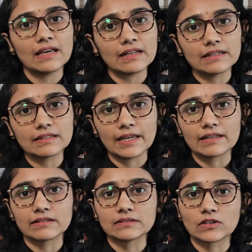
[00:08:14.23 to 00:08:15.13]
are at
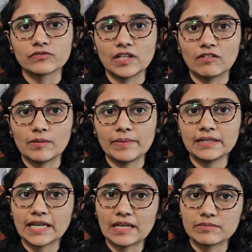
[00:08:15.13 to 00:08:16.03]
higher risk of
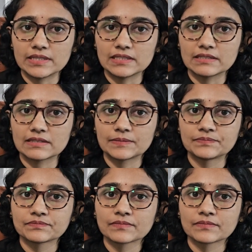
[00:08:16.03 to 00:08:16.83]
developing diabetes,